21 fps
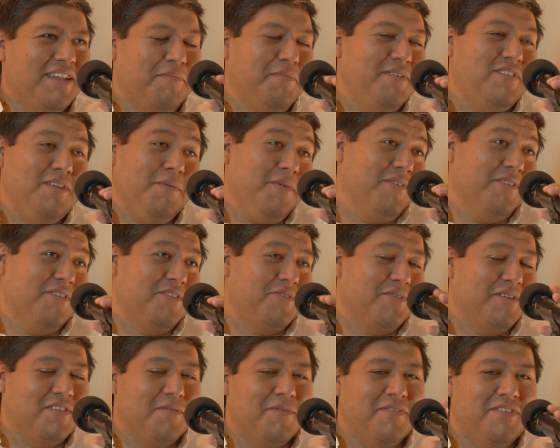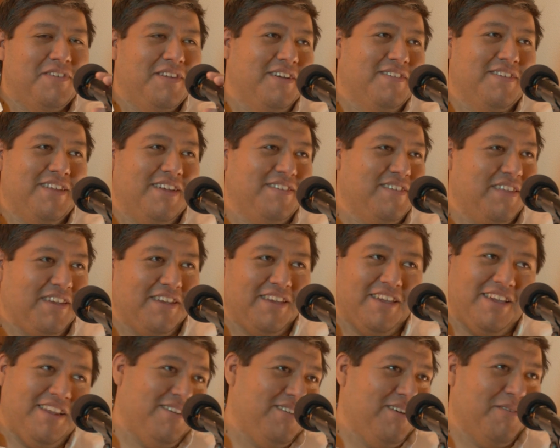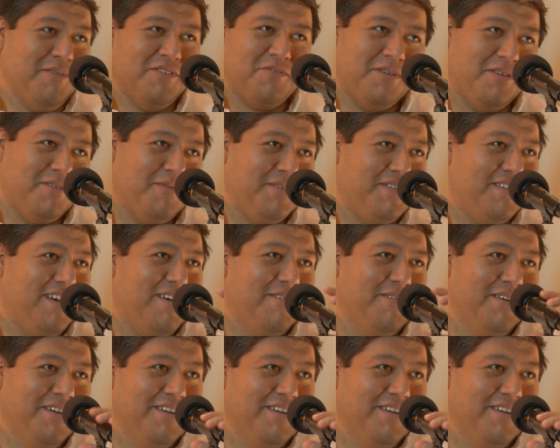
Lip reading: I mean, some of it was real, some of it's not. So that's the thing. You don't know what's real, what's not real.